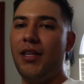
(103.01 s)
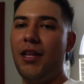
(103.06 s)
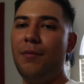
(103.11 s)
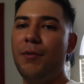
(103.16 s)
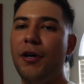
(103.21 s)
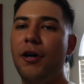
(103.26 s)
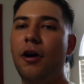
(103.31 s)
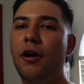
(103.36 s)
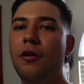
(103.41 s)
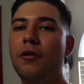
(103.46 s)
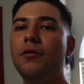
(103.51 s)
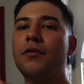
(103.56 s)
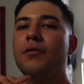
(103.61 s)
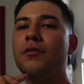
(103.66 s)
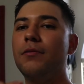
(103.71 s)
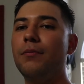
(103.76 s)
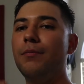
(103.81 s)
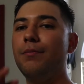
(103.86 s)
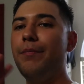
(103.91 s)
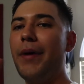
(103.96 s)
Let me go
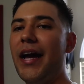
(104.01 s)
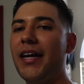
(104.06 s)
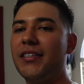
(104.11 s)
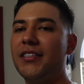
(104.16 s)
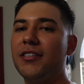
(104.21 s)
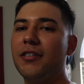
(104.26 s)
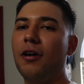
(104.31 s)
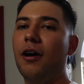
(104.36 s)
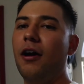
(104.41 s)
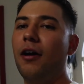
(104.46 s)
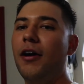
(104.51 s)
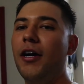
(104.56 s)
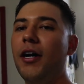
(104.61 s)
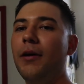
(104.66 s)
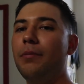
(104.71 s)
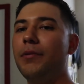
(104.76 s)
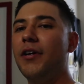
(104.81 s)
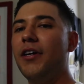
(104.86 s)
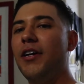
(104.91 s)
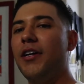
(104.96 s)
back this car
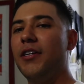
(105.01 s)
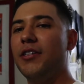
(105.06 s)
up,